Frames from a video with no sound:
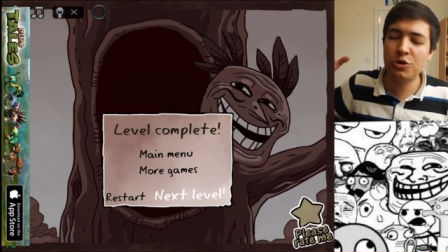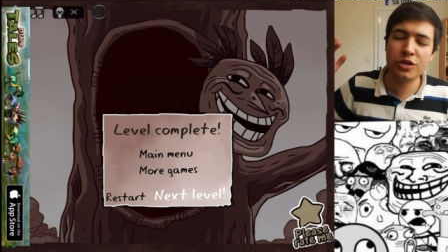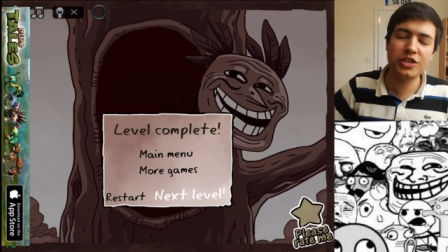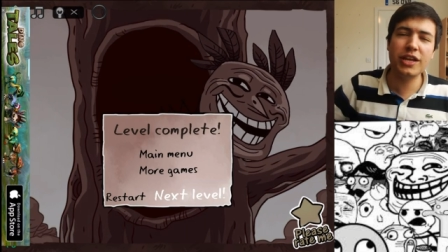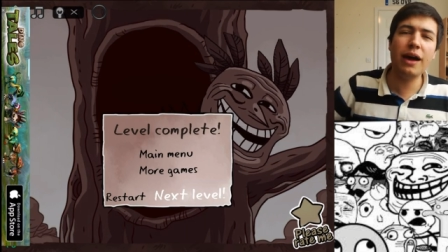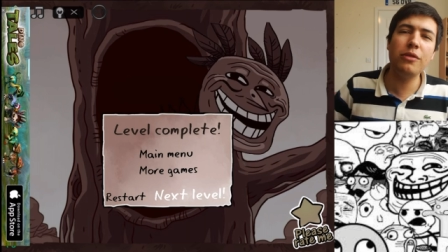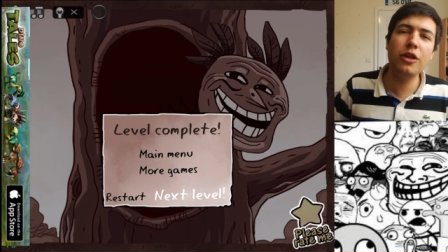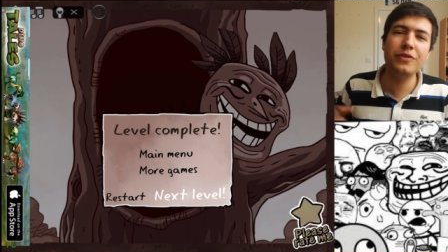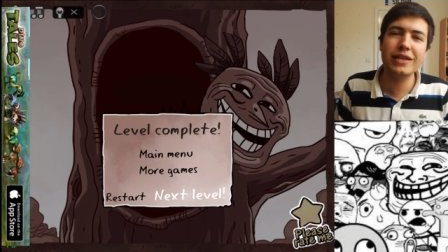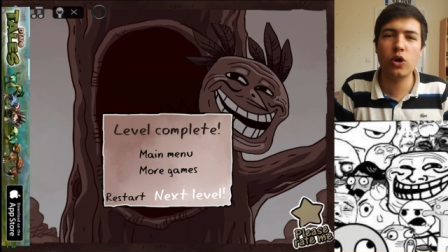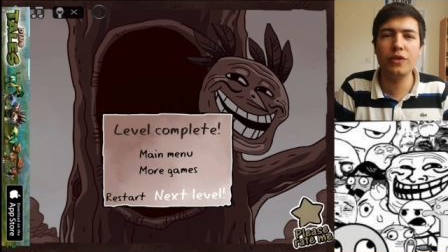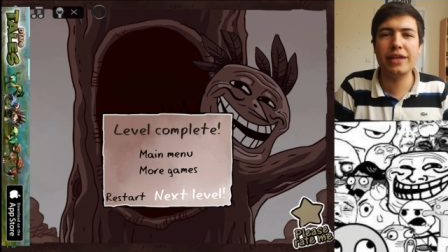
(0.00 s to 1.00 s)
You can
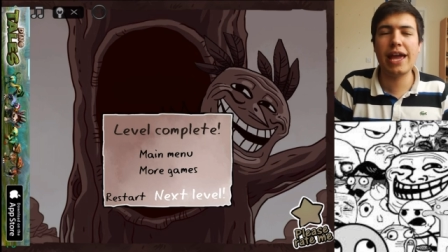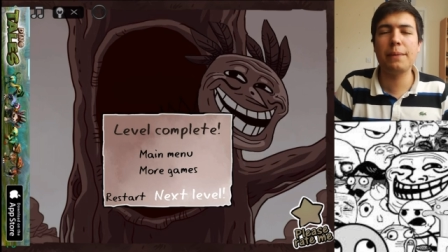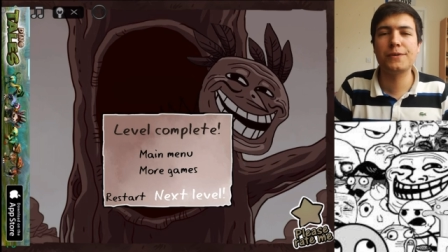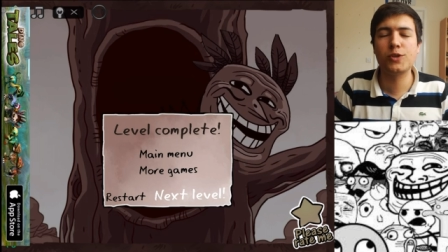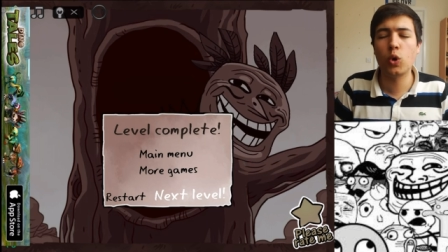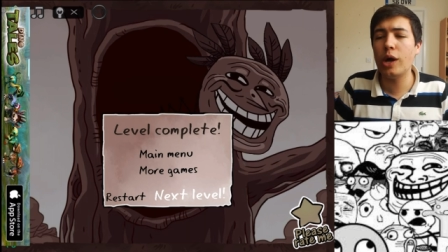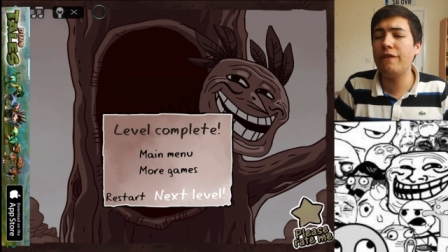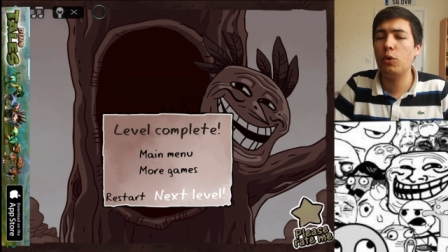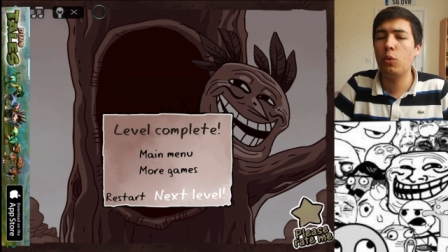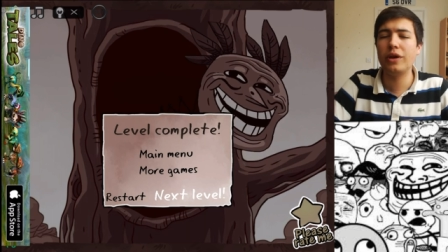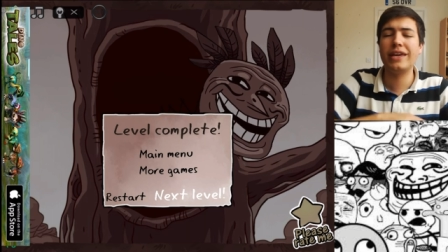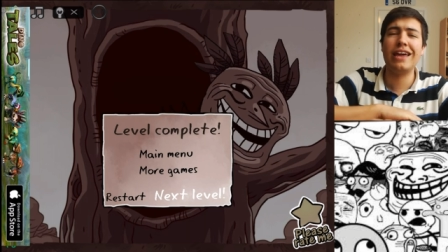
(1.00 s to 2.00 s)
download this on the App Store
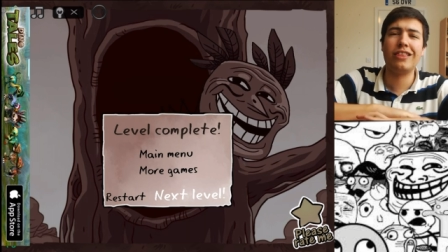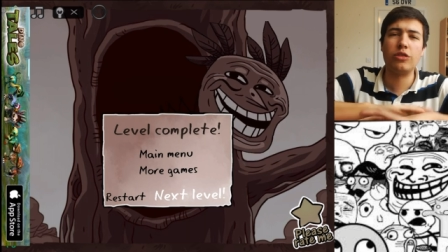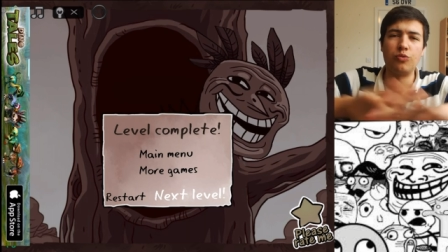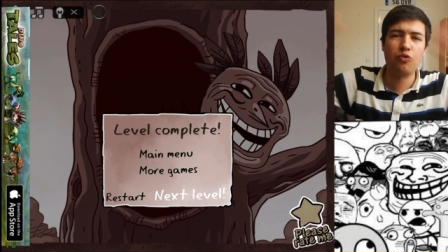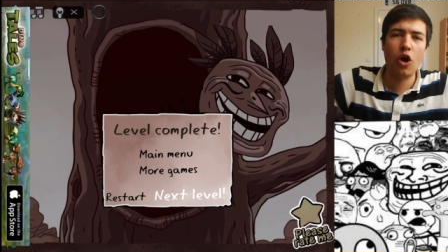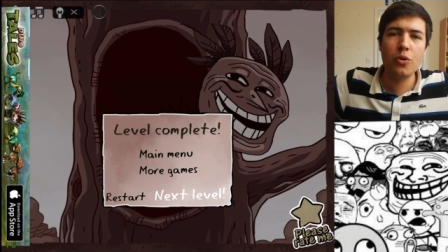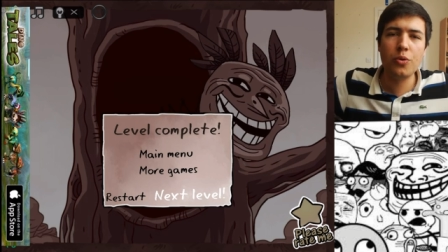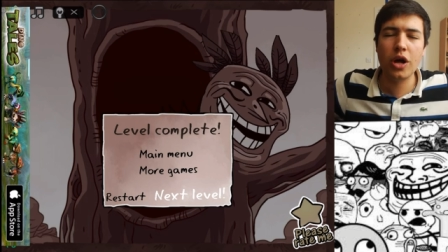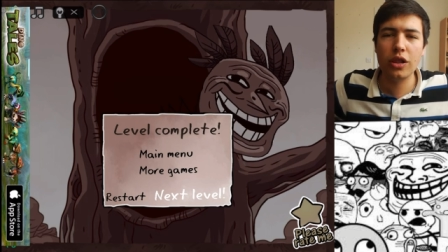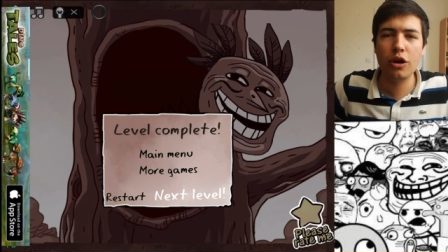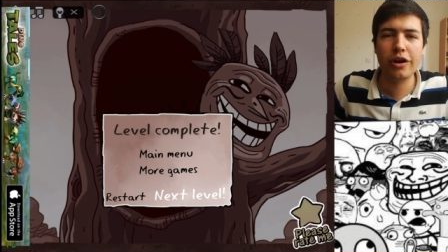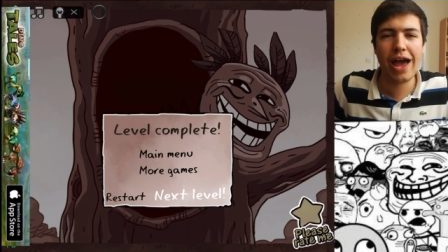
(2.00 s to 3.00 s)
if you want to get
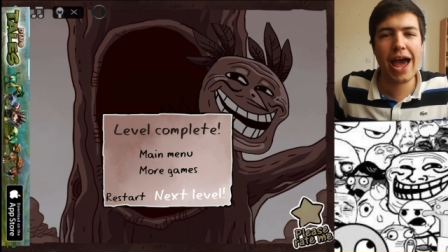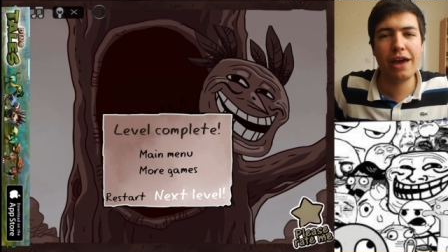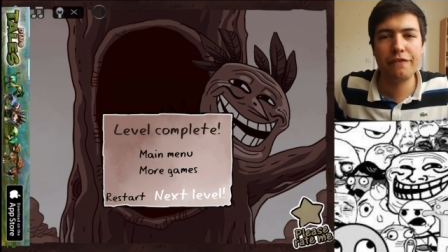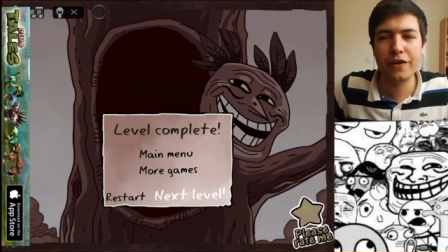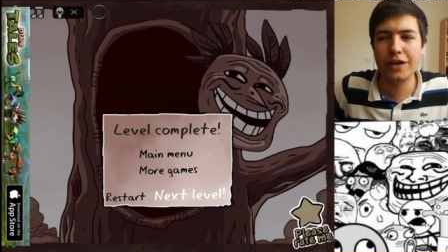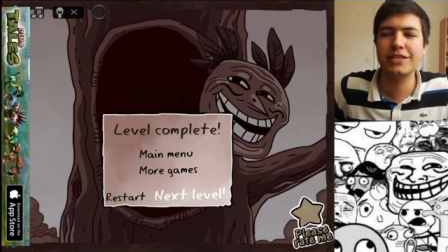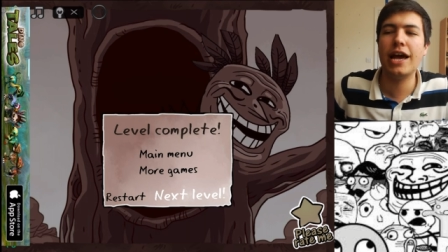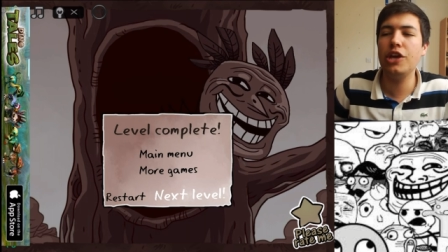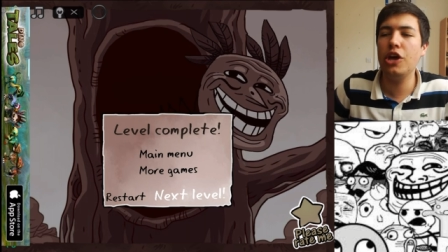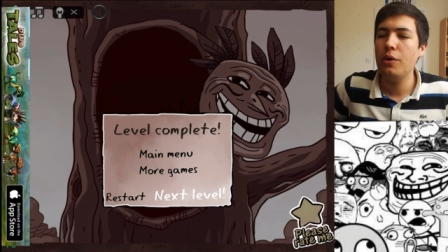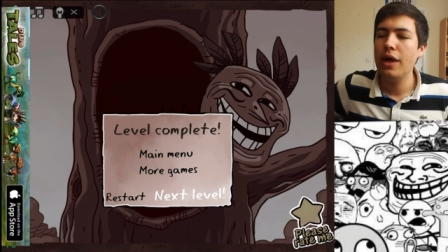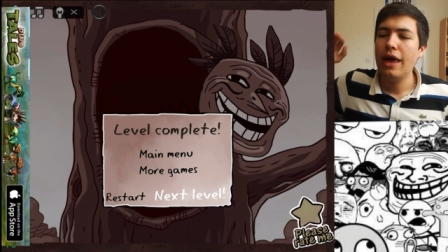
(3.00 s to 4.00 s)
thrown a load of adverts
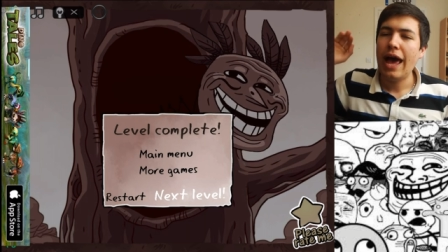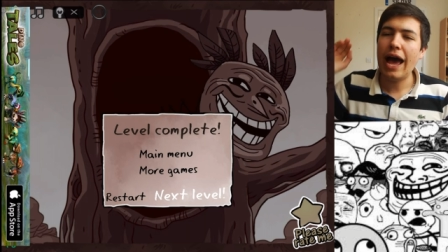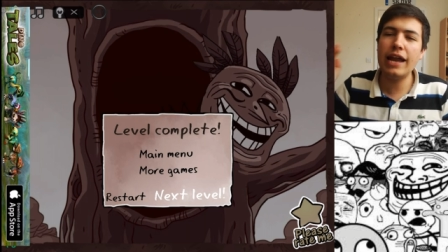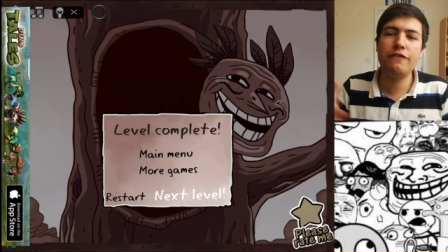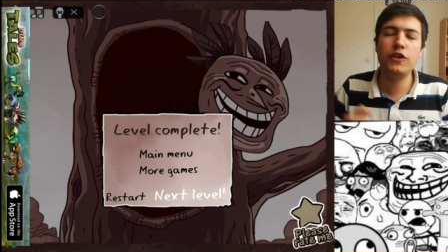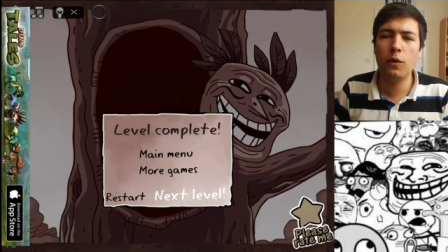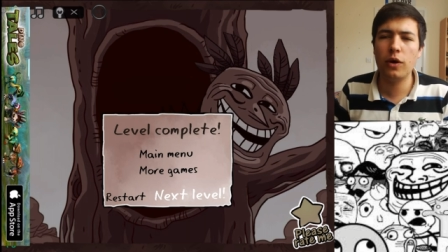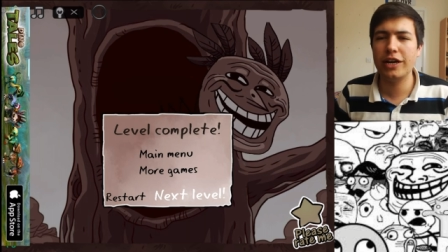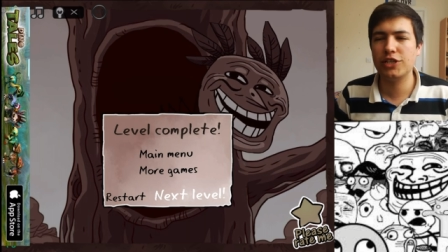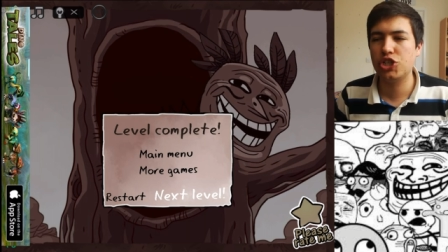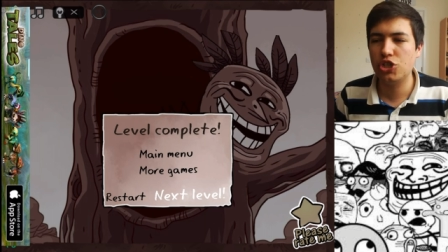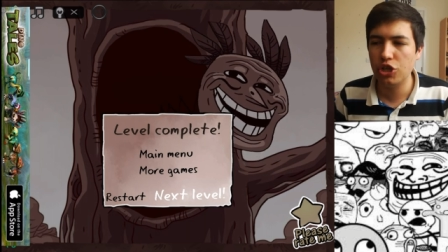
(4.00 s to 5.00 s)
at you and if you
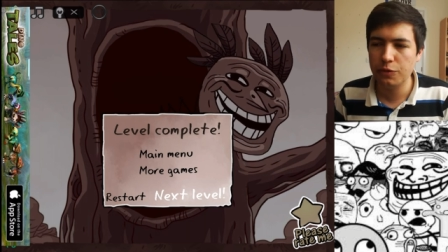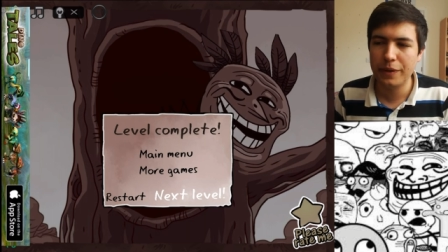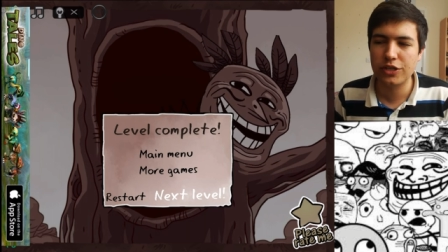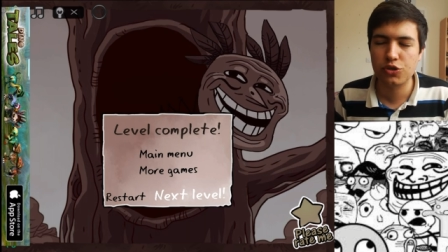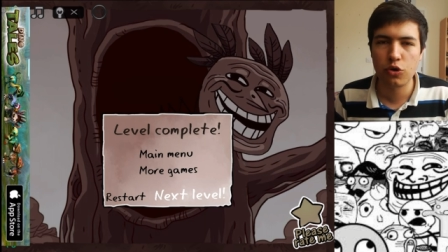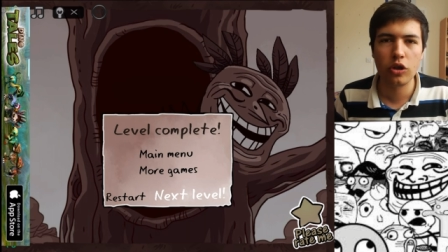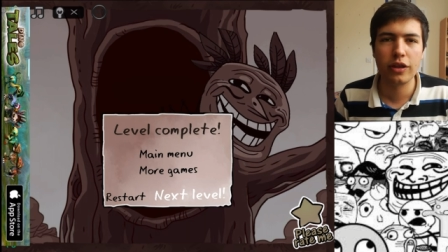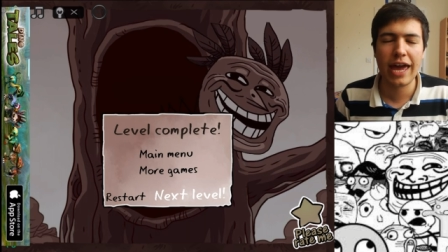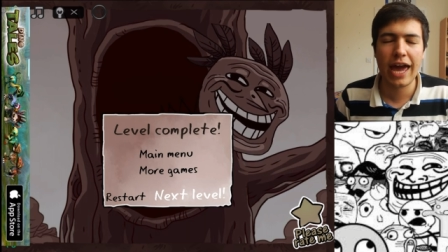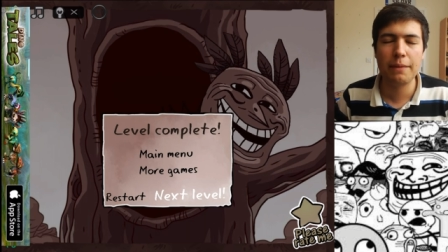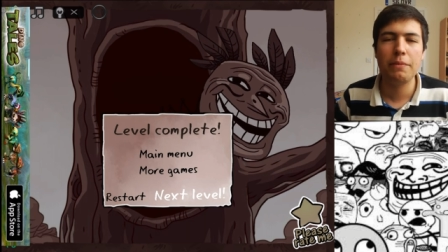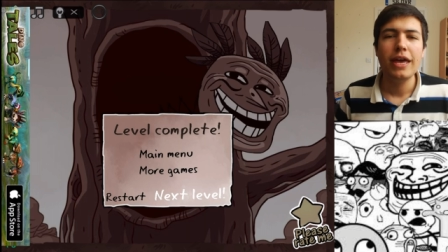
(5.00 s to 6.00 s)
want a stupid troll
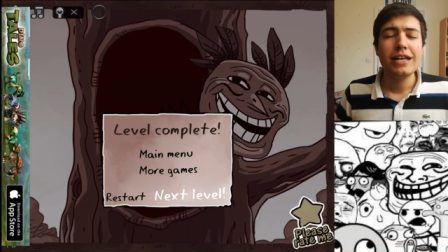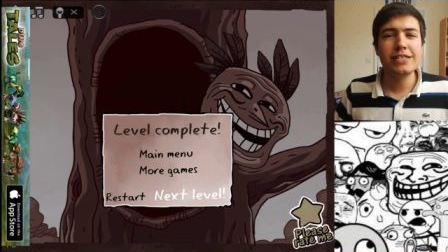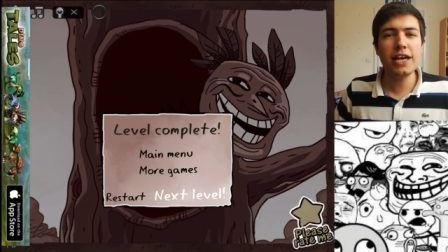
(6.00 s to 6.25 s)
game.